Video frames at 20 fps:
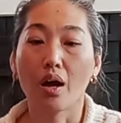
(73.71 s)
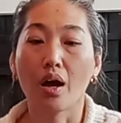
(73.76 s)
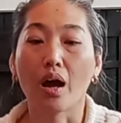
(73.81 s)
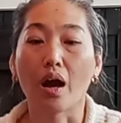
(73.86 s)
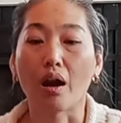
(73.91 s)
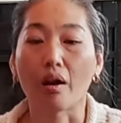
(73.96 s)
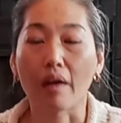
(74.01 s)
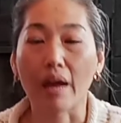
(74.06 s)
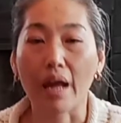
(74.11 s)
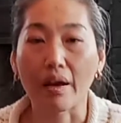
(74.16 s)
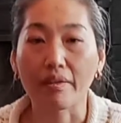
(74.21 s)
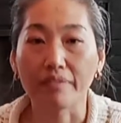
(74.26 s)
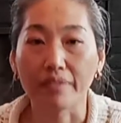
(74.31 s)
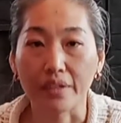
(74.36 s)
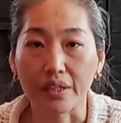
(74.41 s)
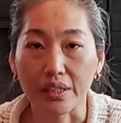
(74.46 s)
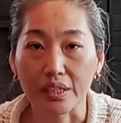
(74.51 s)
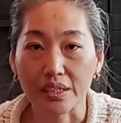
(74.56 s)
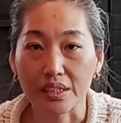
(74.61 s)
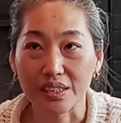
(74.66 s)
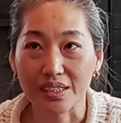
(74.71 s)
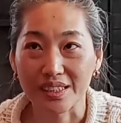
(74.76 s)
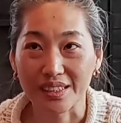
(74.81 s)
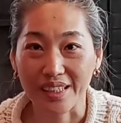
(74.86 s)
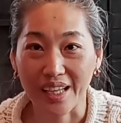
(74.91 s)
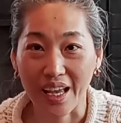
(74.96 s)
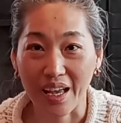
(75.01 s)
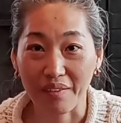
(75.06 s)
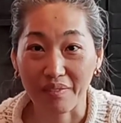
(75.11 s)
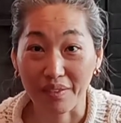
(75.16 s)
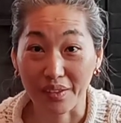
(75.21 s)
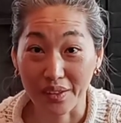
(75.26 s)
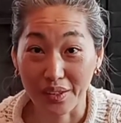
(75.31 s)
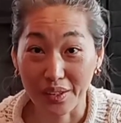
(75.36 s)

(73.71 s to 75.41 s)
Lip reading: our effort to have a